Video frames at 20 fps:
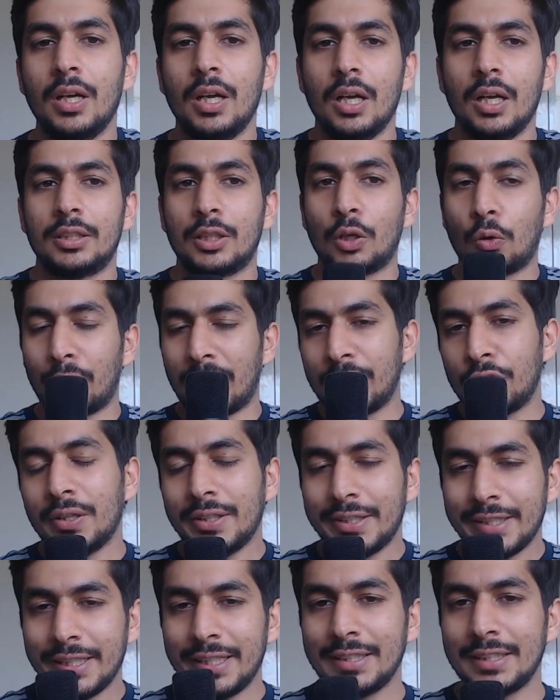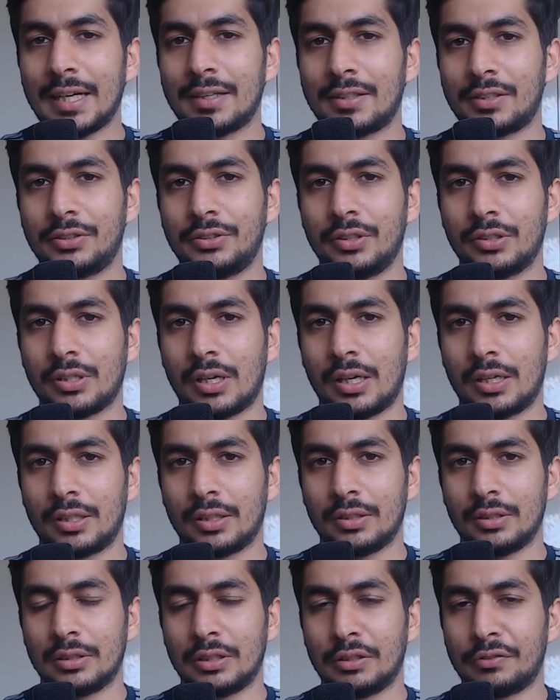Now, when you're reading that research
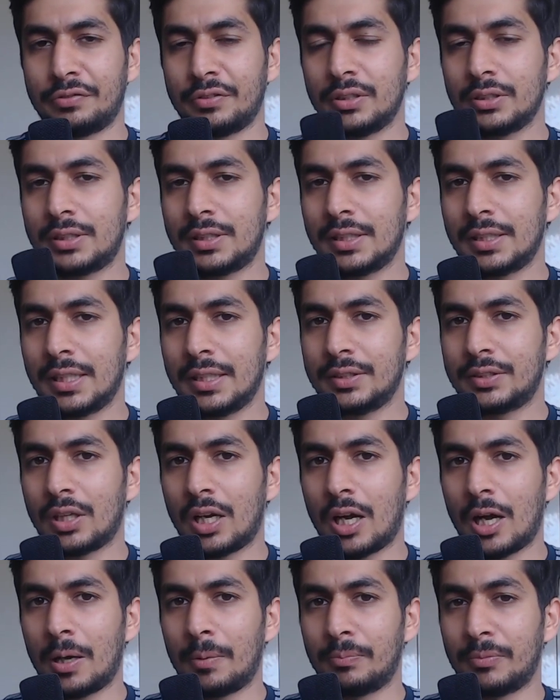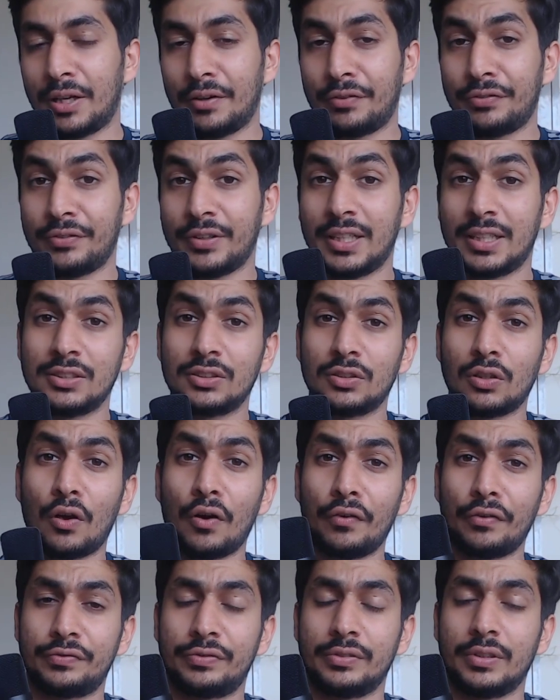article, the first thing is, if it is
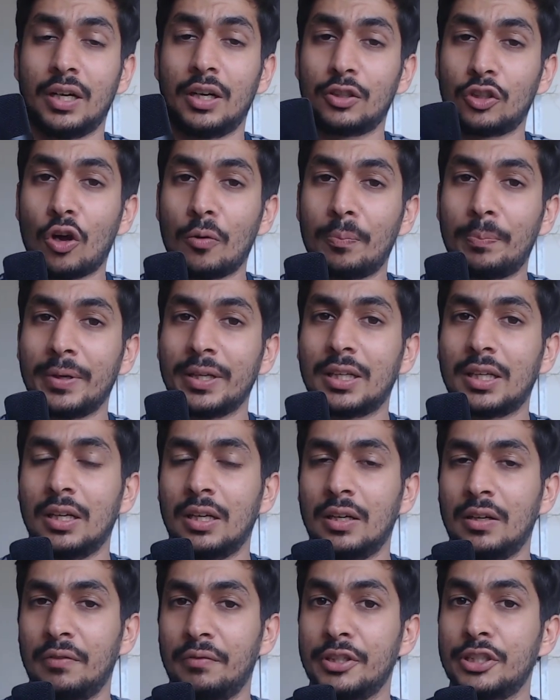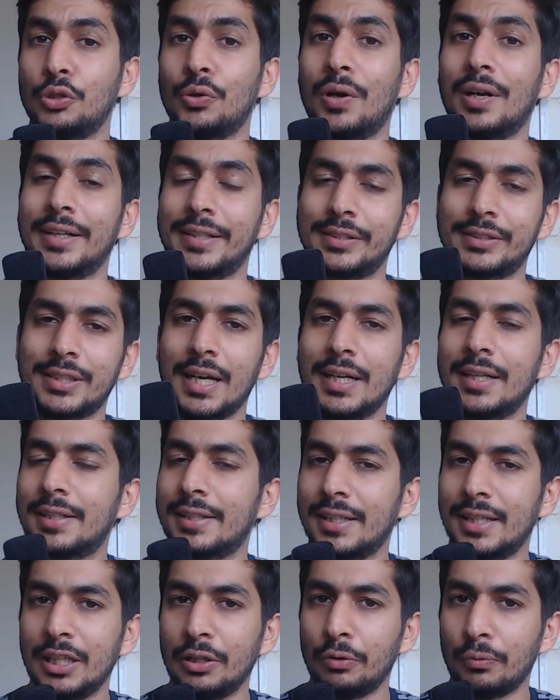of a topic which you understand
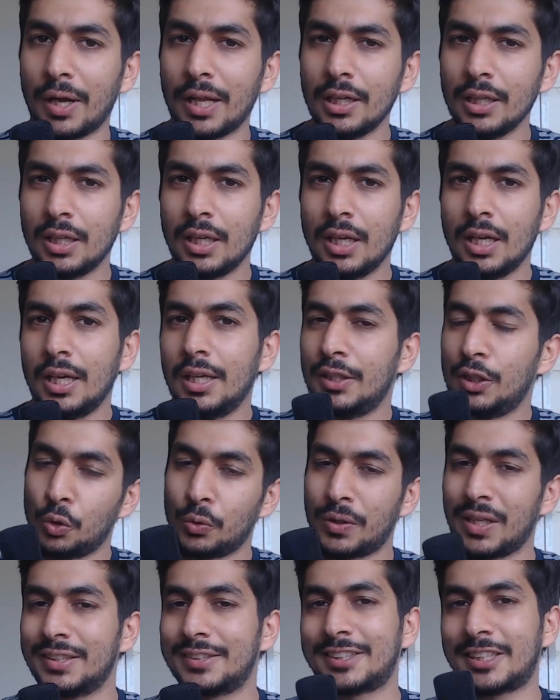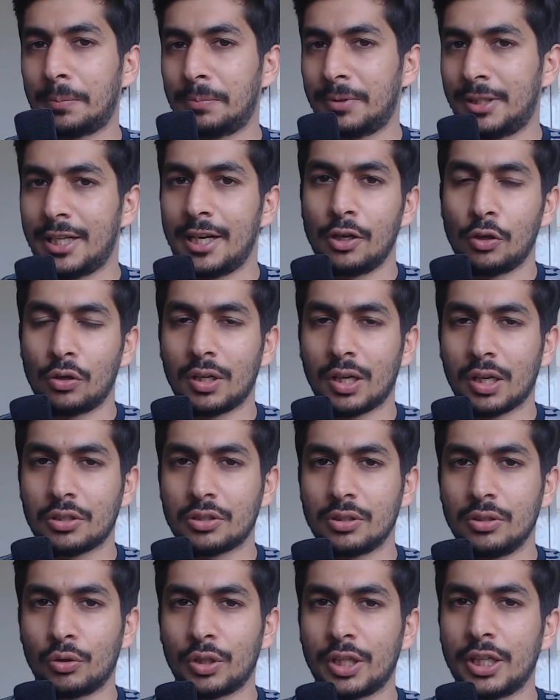really well, you can skip the
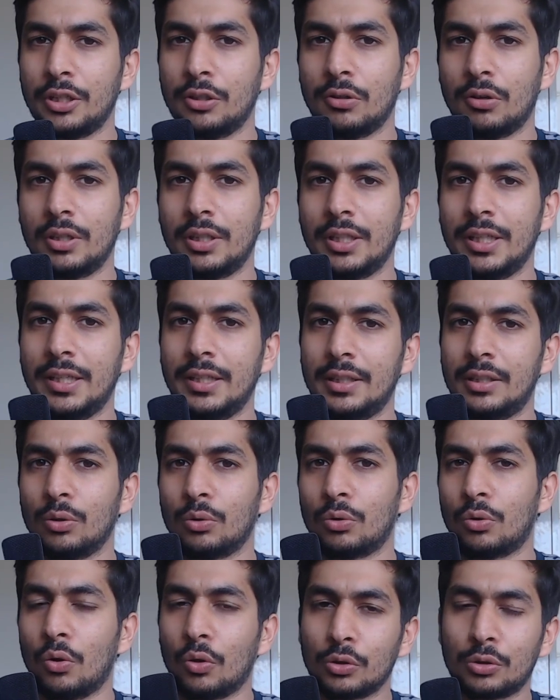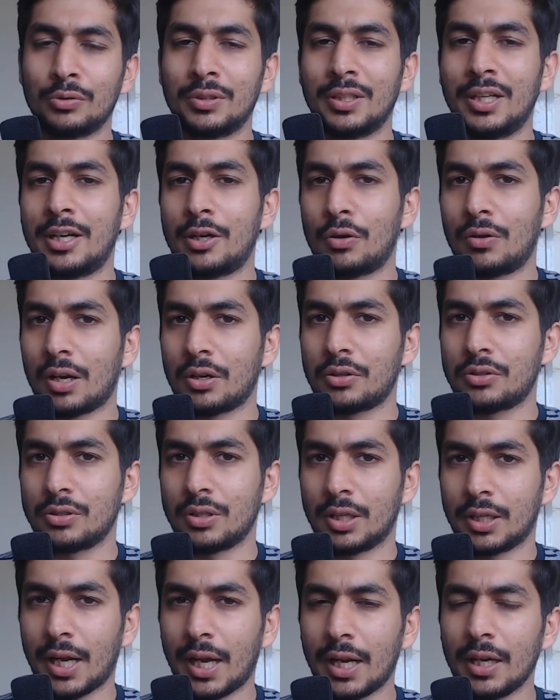introduction. Okay, you don't need to go through the introduction
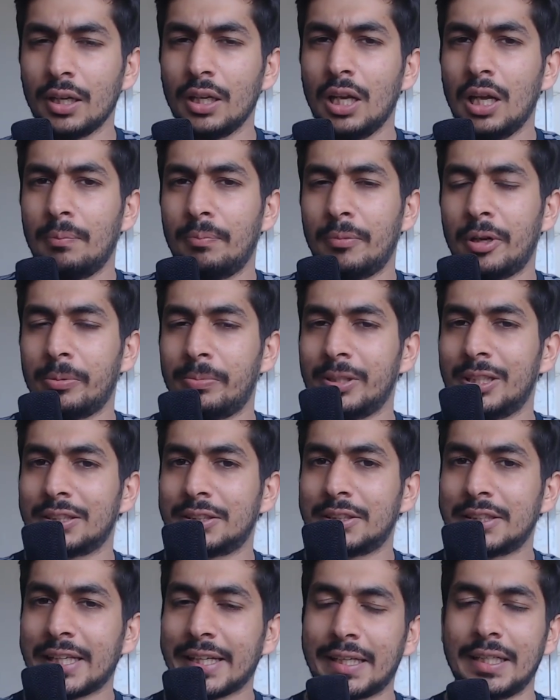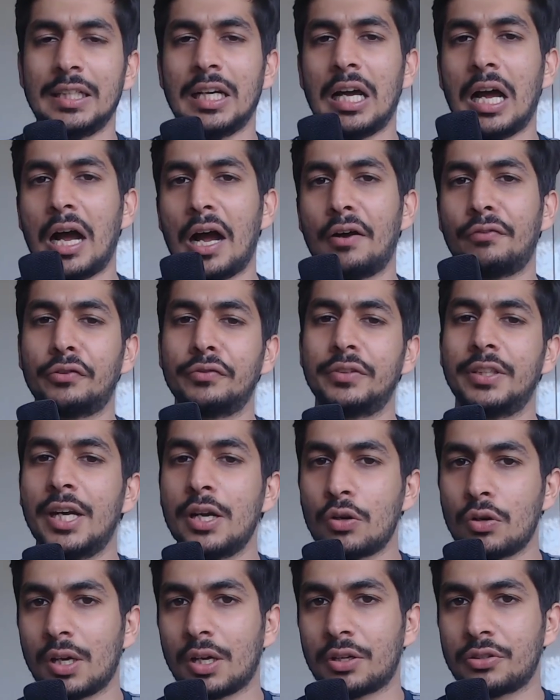again. Maybe the second half of the
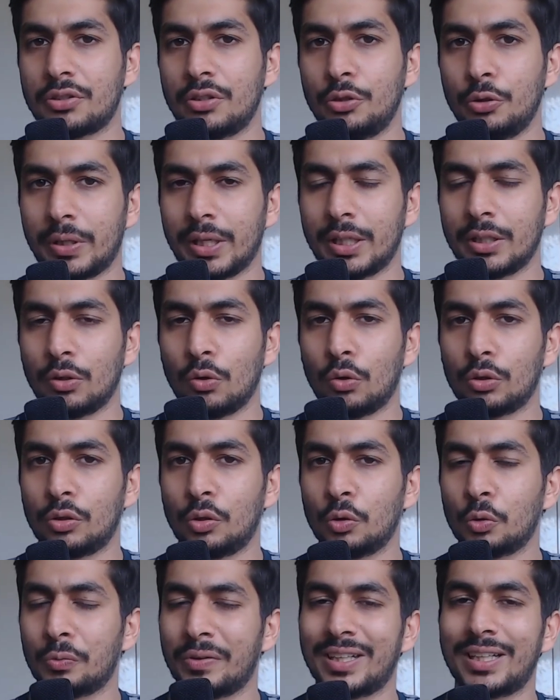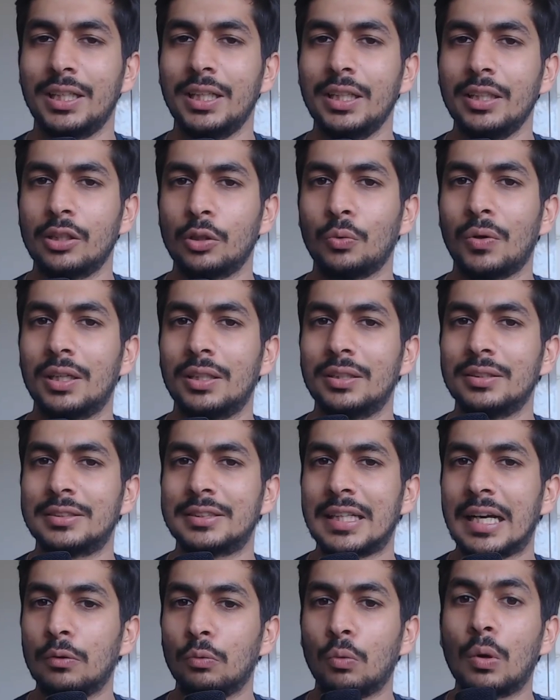introduction you can go through quickly to
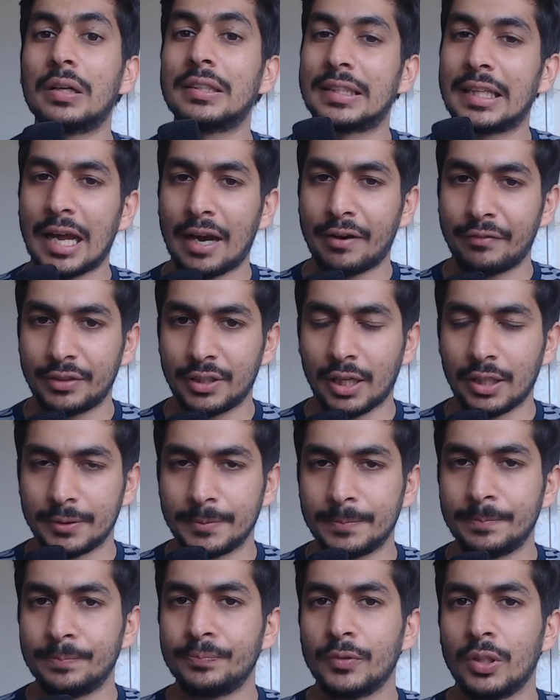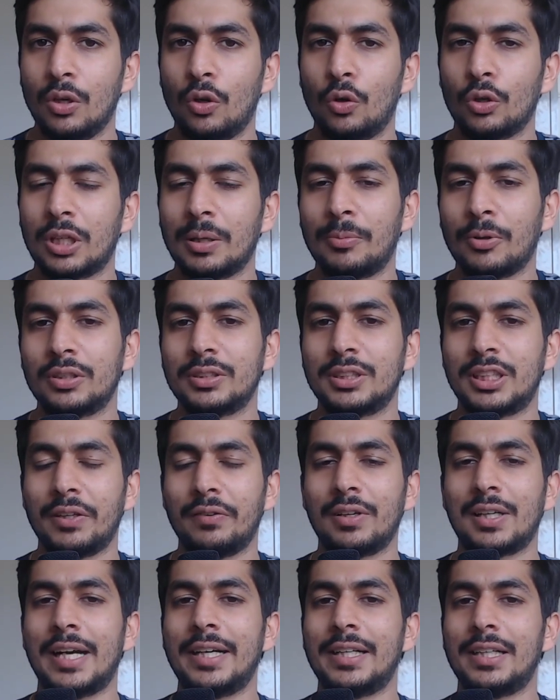understand what they have done. Okay, because they
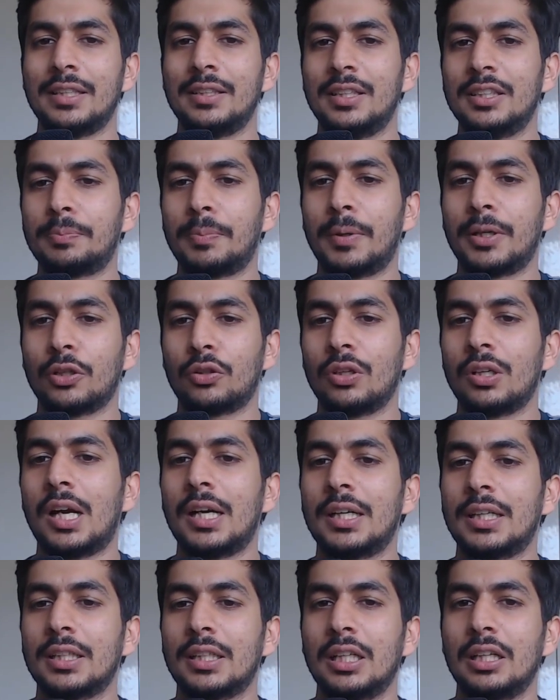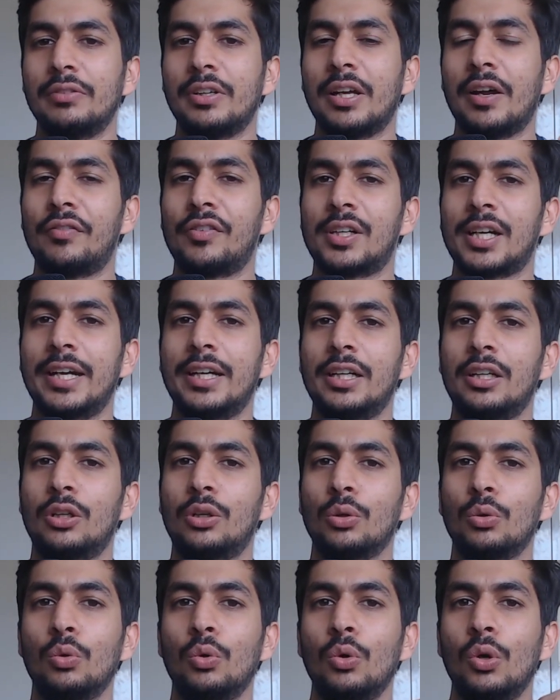will write in this particular article, we have tried
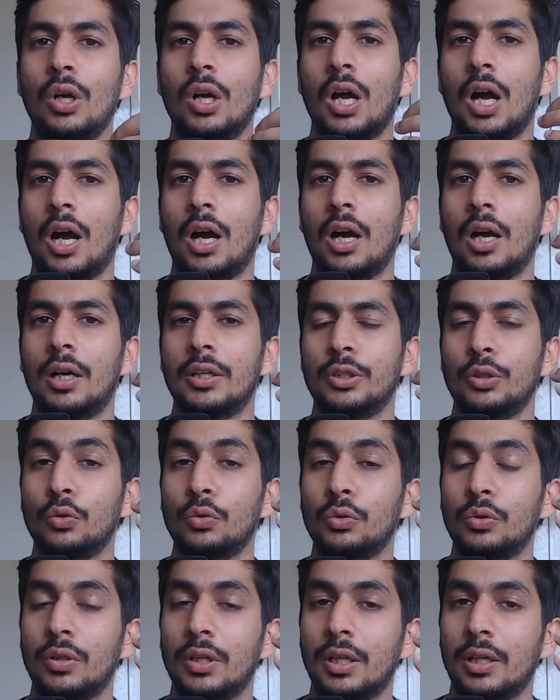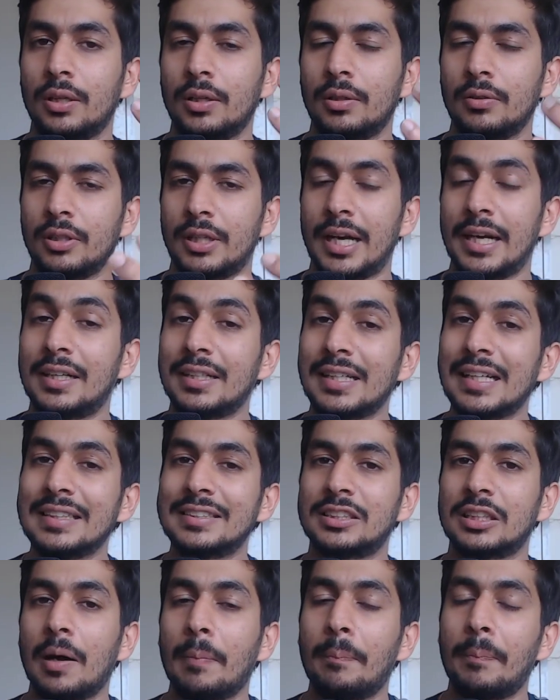to
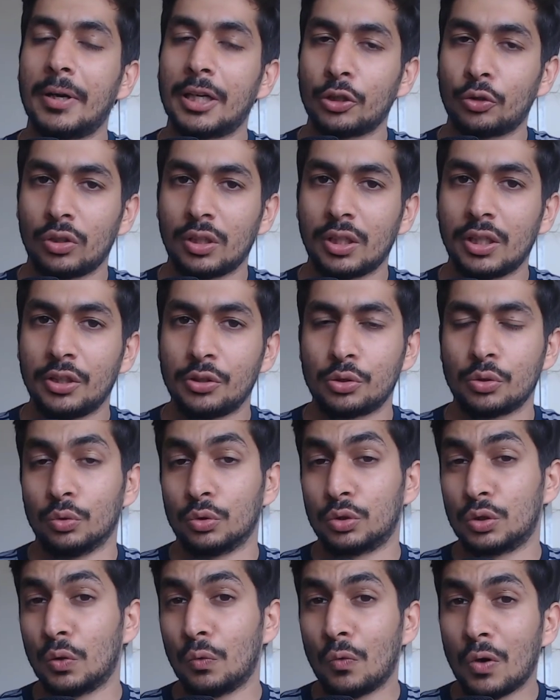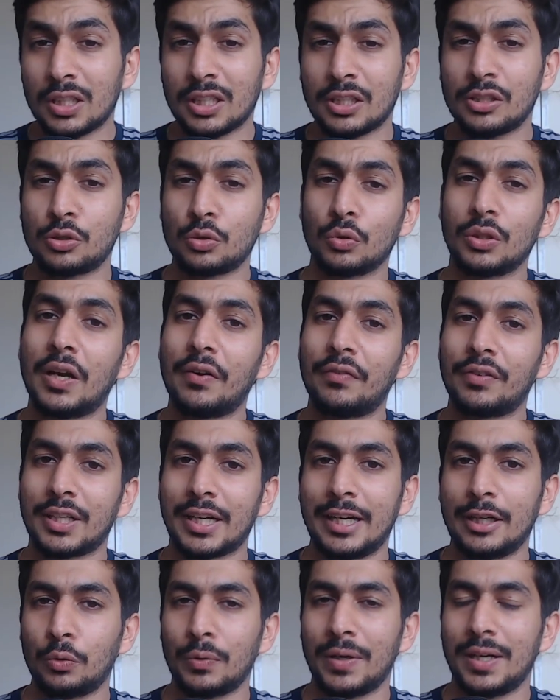address a particular issue. So what issue they have
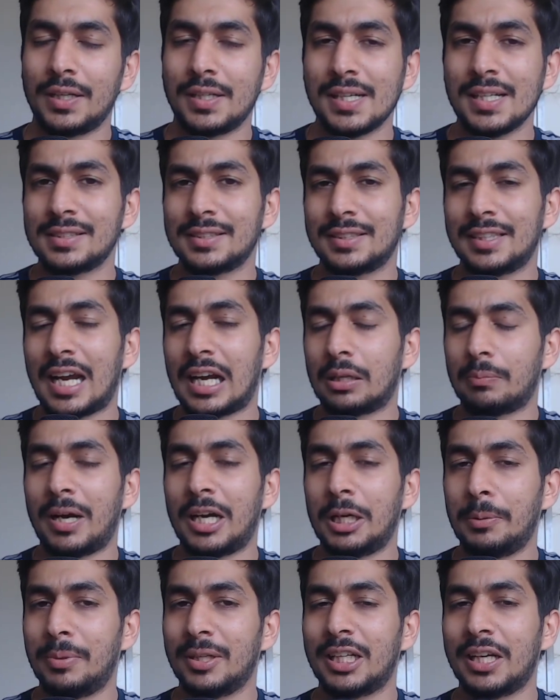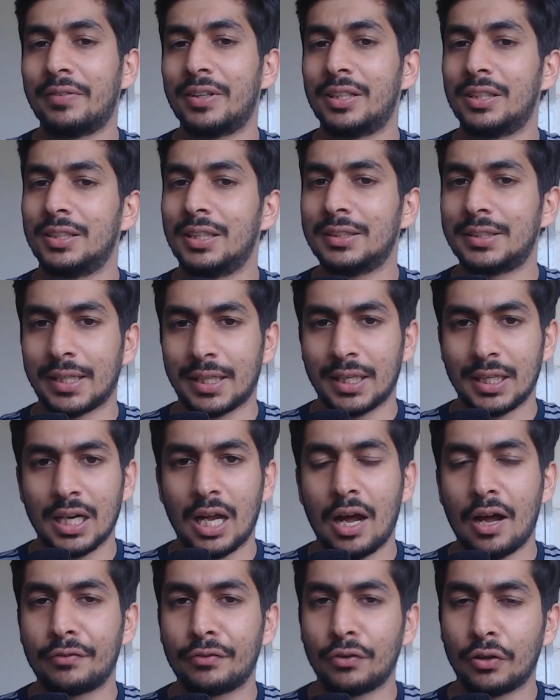tried to address, that might be given in the second
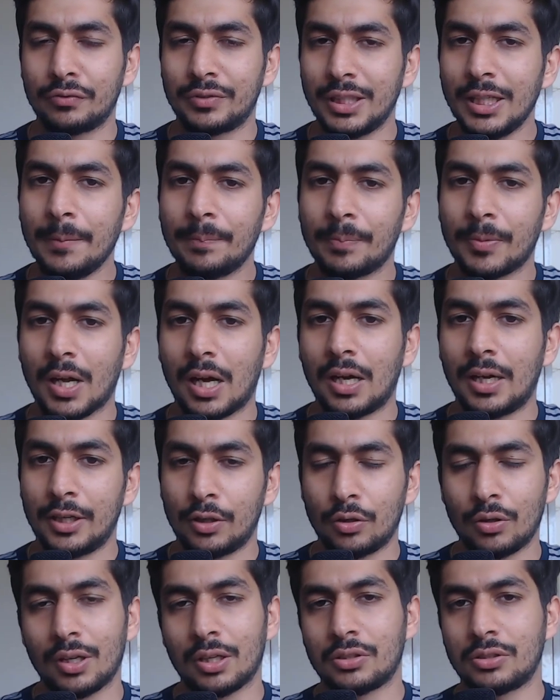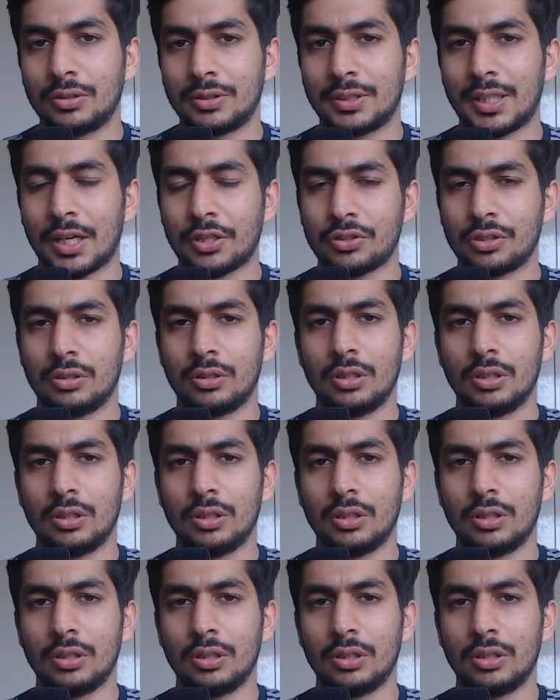half of the introduction section.